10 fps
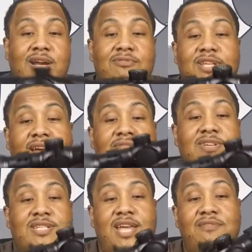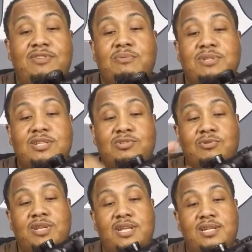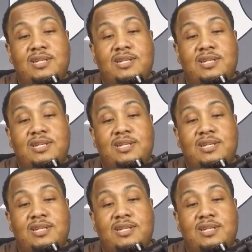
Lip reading: really heavy. It's heavier with this on there.